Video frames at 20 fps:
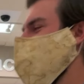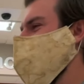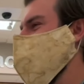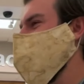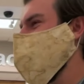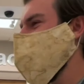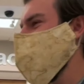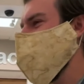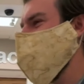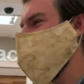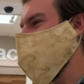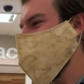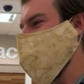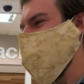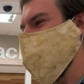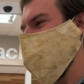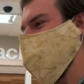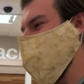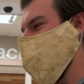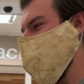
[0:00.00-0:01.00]
and
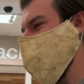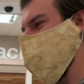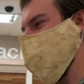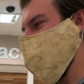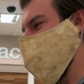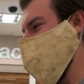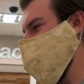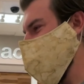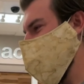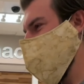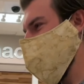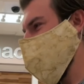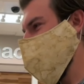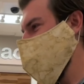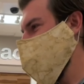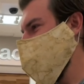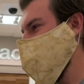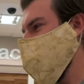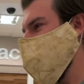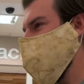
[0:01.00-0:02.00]
there was a guy
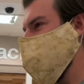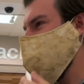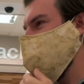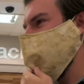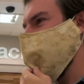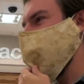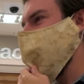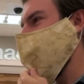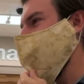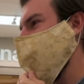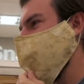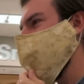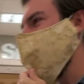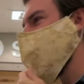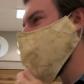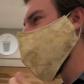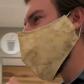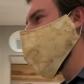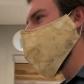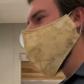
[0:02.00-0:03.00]
like kind of on the
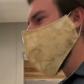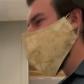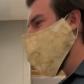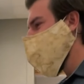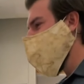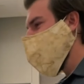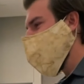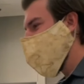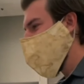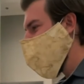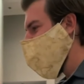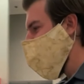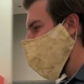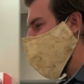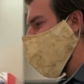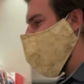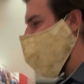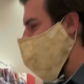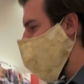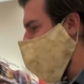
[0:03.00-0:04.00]
phone, like over by
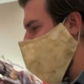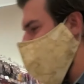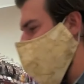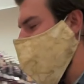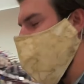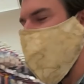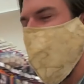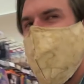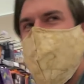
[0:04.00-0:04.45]
this section. I